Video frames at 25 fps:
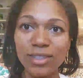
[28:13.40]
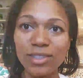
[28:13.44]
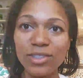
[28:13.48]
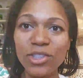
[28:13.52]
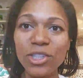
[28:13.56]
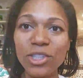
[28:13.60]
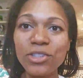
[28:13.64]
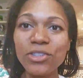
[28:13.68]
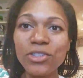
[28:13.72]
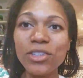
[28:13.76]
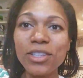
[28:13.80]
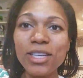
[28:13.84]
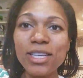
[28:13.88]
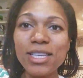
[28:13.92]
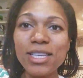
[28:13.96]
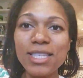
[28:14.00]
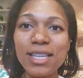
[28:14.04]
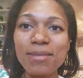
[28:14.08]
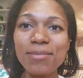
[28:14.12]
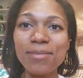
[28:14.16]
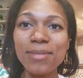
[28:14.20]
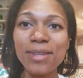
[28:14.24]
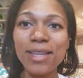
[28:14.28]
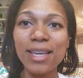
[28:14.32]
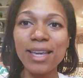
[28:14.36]
General
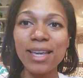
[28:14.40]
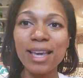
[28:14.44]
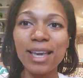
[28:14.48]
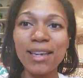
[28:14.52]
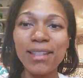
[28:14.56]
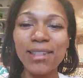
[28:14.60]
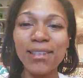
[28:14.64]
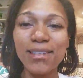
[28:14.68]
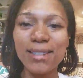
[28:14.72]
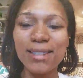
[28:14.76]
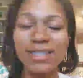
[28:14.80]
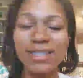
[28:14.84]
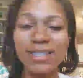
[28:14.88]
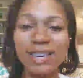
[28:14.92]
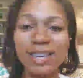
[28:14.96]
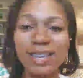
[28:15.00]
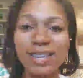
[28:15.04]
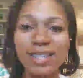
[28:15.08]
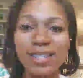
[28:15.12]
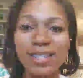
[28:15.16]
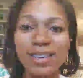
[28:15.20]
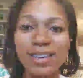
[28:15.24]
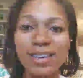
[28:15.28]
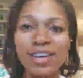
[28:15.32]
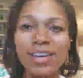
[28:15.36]
Assembly, Catherine
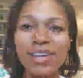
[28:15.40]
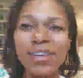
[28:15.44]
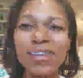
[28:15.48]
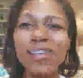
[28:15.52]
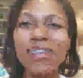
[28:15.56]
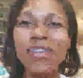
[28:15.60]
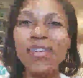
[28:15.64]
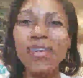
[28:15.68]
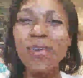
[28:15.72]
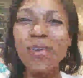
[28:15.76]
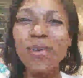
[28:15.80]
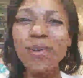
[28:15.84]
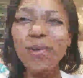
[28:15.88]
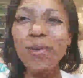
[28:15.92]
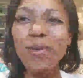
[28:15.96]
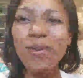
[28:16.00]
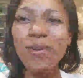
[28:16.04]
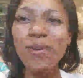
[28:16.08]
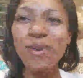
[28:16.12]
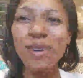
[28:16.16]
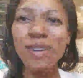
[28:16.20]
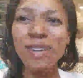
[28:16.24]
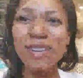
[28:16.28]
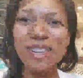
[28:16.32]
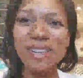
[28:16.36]
says,
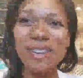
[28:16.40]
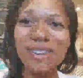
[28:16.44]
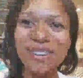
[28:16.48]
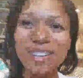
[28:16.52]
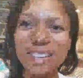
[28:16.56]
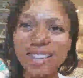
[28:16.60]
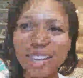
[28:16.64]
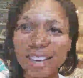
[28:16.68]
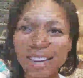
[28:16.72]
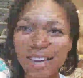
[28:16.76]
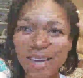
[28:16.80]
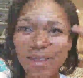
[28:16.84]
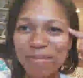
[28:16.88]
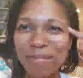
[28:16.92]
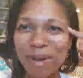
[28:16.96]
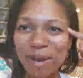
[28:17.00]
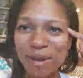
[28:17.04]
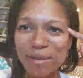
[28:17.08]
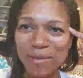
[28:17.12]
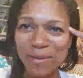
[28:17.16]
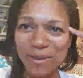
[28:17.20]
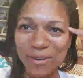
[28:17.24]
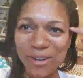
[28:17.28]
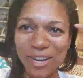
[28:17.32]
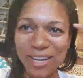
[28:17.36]
you're in
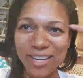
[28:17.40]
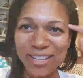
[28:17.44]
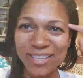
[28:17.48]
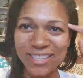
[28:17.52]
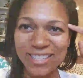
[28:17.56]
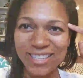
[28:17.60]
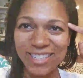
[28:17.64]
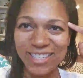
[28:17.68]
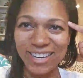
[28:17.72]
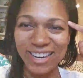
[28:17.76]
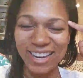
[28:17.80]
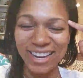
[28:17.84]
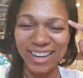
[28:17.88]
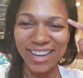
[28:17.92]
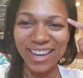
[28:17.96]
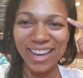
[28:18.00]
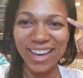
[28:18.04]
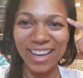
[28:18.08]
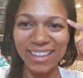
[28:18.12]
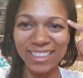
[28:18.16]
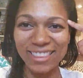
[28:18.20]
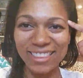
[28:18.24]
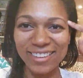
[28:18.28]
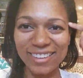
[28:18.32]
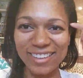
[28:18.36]
my brain tonight,
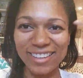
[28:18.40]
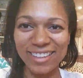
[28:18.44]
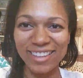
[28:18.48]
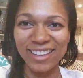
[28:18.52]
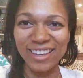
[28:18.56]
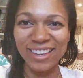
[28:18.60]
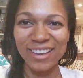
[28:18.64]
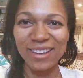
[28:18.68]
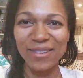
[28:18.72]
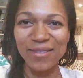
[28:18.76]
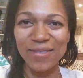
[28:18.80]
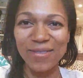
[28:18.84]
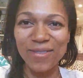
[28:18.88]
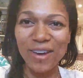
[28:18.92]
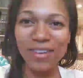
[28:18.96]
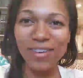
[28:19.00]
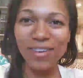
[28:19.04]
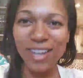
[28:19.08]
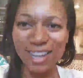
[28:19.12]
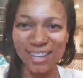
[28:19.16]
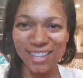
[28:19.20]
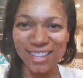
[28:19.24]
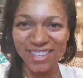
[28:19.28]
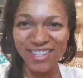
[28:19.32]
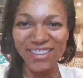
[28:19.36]
Catherine. What
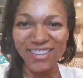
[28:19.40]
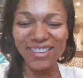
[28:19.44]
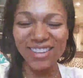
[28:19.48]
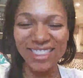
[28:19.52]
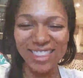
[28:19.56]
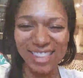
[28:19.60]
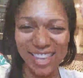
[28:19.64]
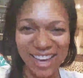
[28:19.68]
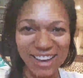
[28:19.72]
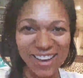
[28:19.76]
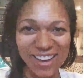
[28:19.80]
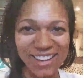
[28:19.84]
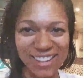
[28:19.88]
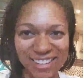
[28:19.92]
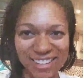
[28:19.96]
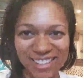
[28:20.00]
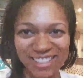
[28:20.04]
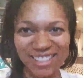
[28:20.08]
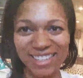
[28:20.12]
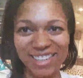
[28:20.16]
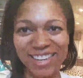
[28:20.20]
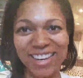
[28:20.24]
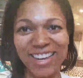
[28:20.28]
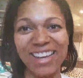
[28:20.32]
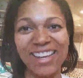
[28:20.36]
would I do without you
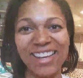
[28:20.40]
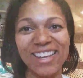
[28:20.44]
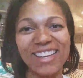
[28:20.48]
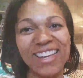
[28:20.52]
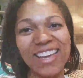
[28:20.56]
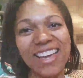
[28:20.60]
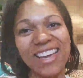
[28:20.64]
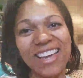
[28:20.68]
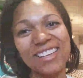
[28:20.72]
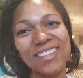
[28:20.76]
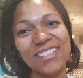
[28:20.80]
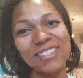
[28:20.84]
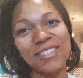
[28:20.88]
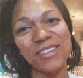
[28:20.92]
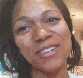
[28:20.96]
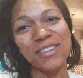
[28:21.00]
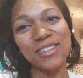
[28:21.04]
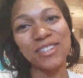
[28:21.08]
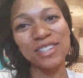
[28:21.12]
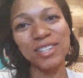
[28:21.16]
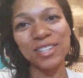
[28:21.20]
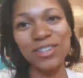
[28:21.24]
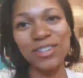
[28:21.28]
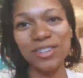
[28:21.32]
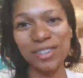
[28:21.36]
tonight? Yeah, so
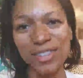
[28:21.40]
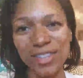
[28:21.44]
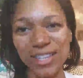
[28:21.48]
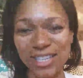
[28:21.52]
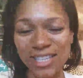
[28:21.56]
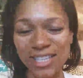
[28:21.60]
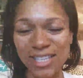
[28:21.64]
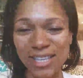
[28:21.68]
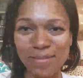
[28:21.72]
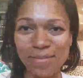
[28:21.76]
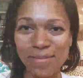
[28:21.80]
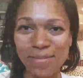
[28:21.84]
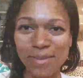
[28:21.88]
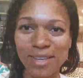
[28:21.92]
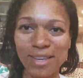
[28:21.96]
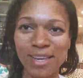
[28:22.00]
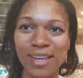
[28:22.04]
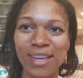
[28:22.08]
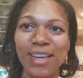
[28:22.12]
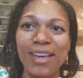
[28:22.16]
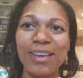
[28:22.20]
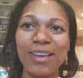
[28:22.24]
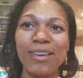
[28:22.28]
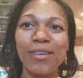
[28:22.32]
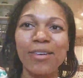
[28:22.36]
General
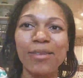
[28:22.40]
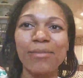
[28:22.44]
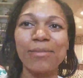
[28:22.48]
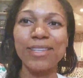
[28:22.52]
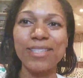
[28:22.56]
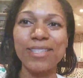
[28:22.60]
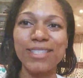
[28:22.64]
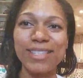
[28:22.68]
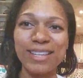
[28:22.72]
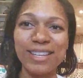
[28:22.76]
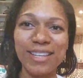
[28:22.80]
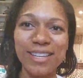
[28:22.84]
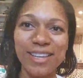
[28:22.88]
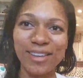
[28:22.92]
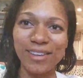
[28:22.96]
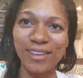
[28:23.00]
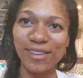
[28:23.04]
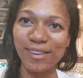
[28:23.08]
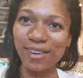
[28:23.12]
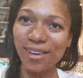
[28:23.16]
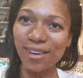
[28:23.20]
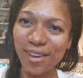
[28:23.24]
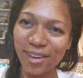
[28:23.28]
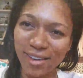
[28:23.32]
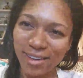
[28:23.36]
Assembly will be sending you
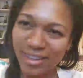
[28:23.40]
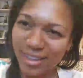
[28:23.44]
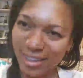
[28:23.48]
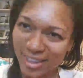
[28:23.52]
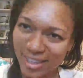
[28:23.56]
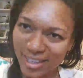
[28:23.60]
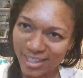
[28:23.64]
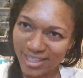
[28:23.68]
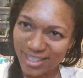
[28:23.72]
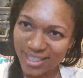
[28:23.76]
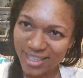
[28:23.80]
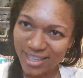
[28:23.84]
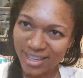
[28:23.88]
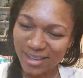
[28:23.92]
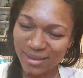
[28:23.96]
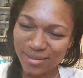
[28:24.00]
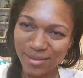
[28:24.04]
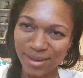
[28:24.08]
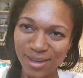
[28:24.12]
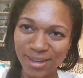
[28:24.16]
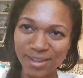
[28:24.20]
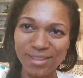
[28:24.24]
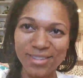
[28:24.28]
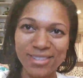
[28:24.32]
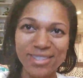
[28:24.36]
all these
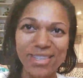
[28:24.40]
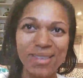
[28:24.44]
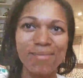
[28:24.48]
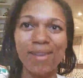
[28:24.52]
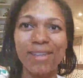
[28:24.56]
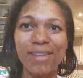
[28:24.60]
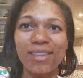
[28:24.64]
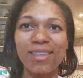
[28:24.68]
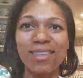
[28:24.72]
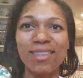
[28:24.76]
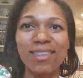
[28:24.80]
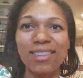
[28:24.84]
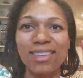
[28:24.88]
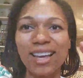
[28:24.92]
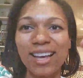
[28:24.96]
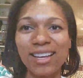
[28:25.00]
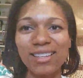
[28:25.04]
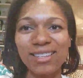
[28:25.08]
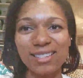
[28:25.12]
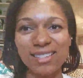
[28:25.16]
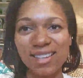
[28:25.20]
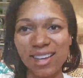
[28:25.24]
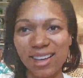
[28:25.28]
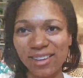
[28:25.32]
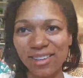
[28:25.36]
emails. I mean, not
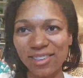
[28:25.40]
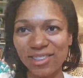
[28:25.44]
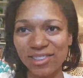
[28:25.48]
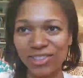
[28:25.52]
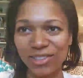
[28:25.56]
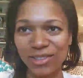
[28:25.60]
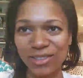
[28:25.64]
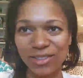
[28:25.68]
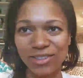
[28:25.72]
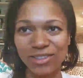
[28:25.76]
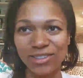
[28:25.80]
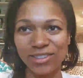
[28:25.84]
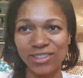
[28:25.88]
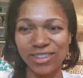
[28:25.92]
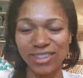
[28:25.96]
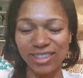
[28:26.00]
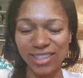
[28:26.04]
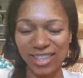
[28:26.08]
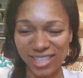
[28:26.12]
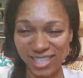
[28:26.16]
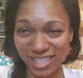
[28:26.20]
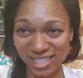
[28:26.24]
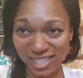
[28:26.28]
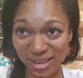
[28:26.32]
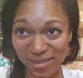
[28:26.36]
to knock on General
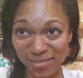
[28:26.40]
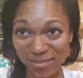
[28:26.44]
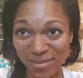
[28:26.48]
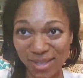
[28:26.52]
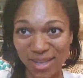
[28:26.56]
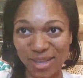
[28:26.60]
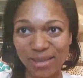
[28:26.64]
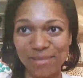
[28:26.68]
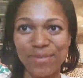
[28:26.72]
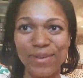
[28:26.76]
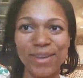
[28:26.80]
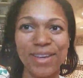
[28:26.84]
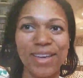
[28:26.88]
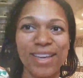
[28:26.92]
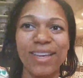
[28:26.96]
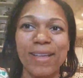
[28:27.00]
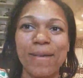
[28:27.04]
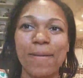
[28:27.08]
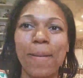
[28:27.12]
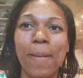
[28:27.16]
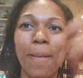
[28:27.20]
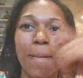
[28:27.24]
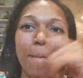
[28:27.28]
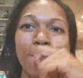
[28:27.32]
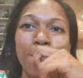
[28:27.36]
Assembly,
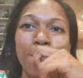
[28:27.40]
but